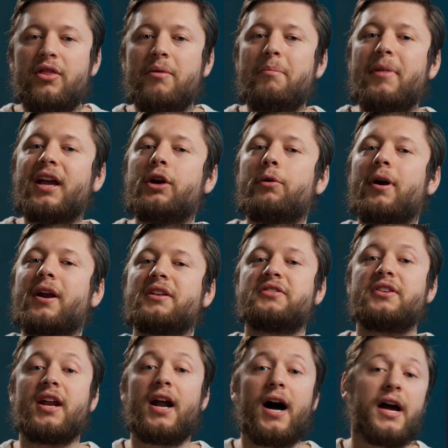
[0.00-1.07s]
The main credits
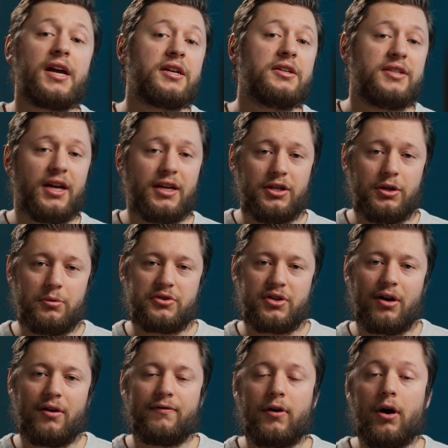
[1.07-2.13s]
that I can take use
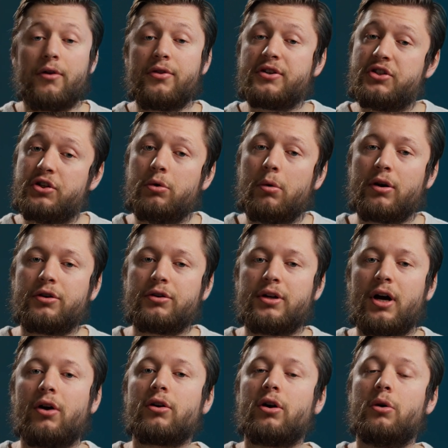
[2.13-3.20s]
of are the
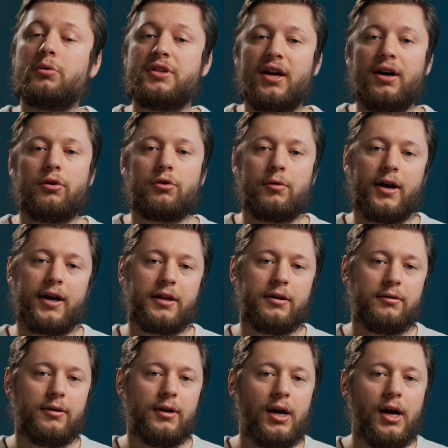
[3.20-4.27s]
$200 hotel credit,
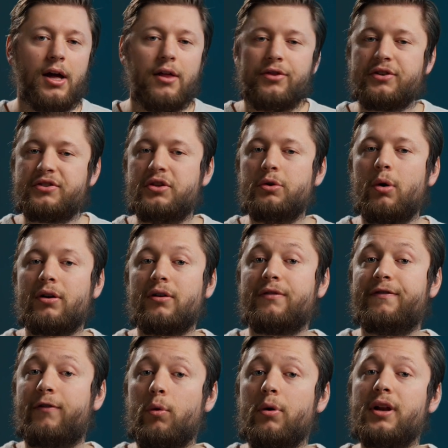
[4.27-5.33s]
the
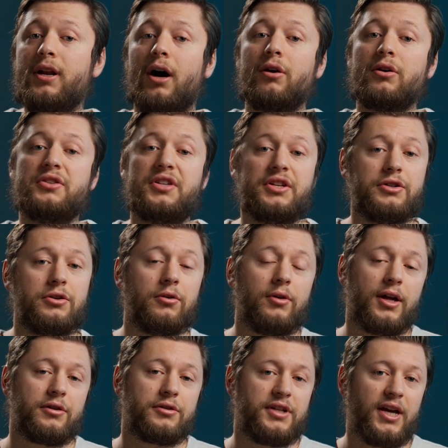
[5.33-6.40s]
$240 digital
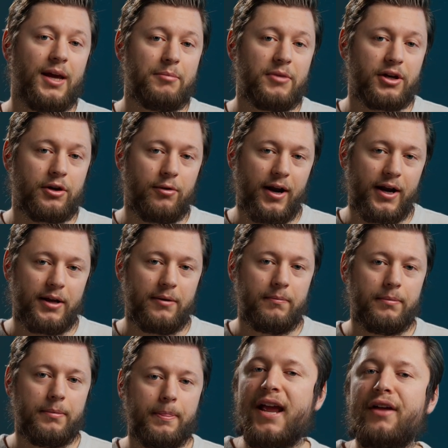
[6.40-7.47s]
entertainment credit,
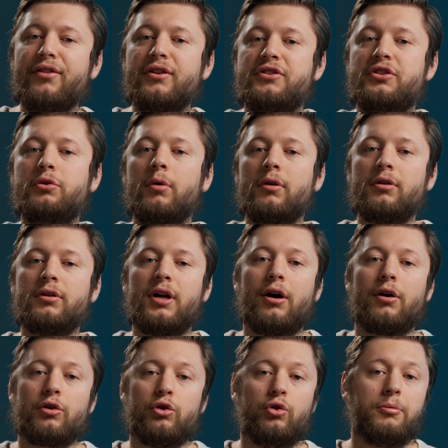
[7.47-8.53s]
and the
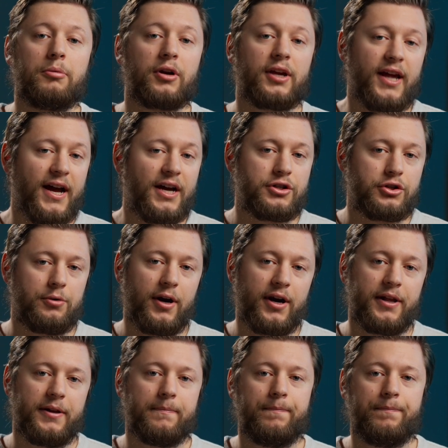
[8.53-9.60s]
$200 Uber cash credit.